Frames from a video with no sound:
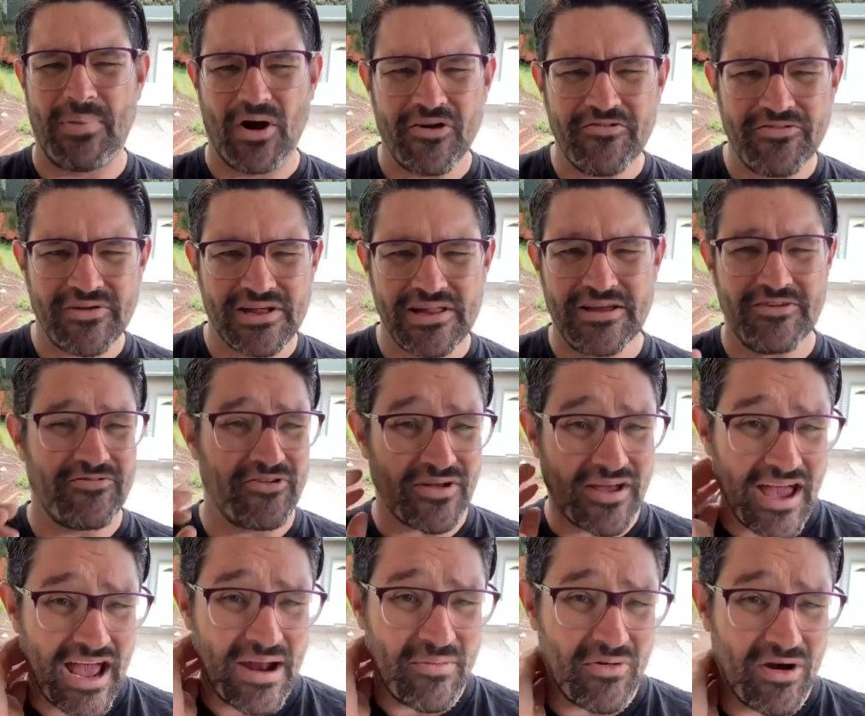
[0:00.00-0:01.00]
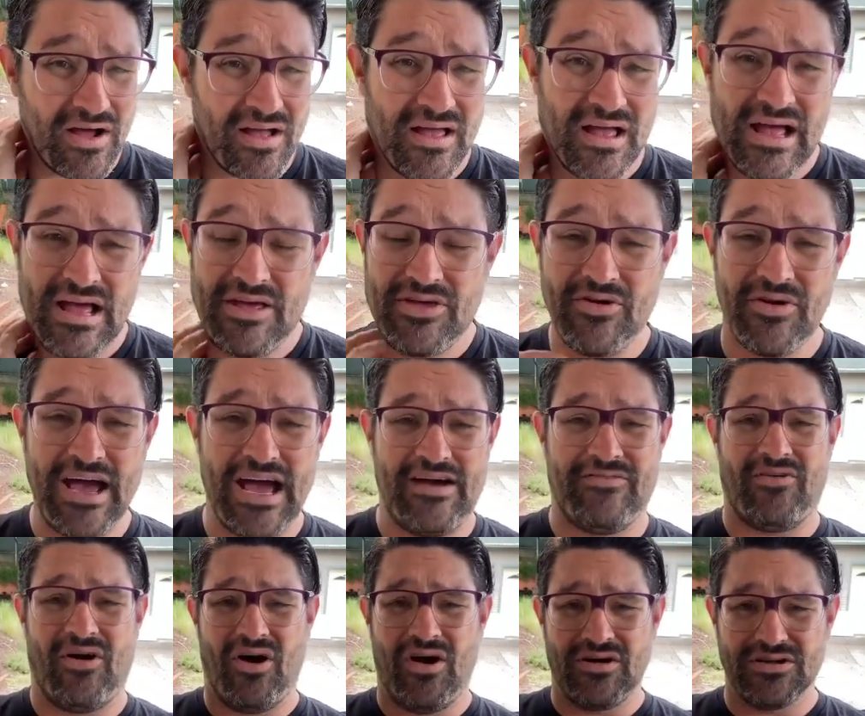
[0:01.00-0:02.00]
perfectly for camera. You
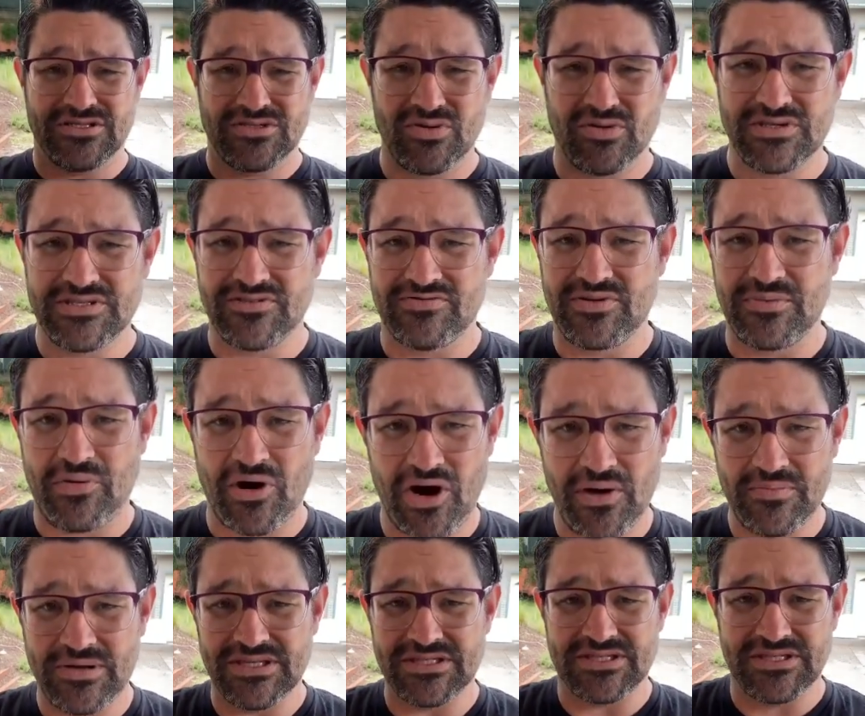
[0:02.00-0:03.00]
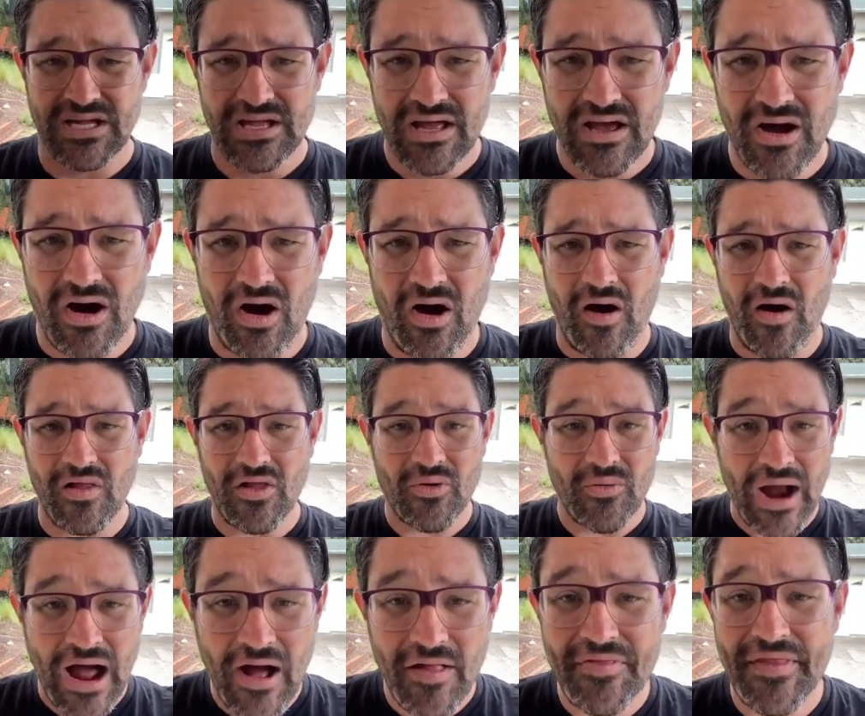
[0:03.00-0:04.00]
have all sorts of departments all
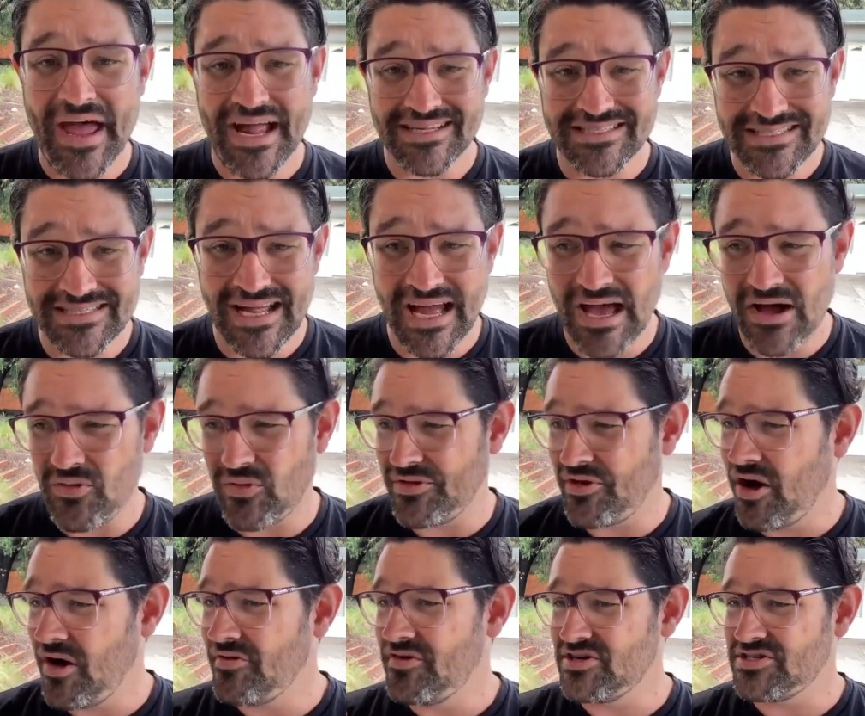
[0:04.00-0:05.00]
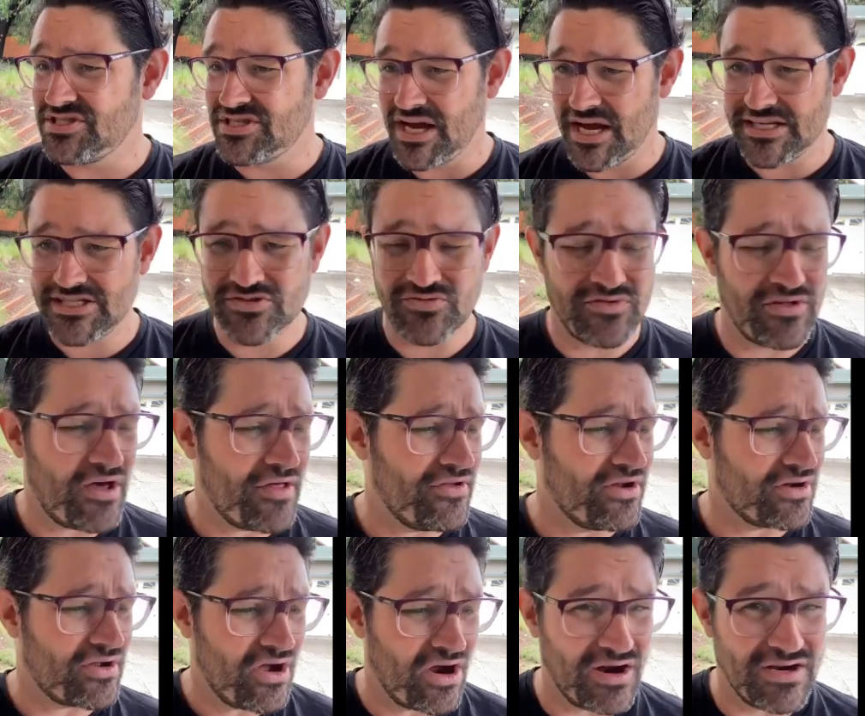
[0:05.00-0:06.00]
around that set with all their staging, with all
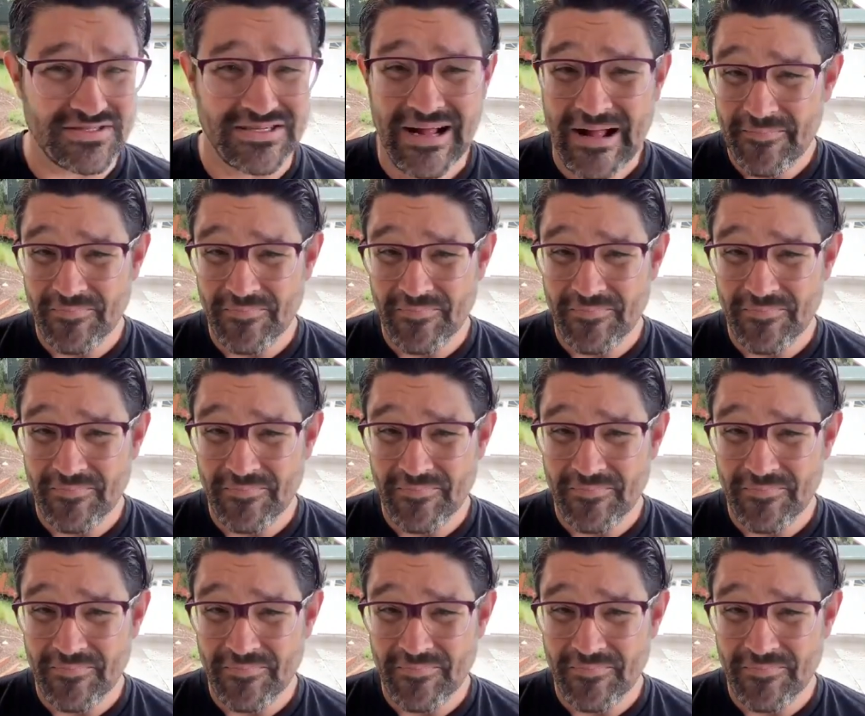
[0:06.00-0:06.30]
their carts.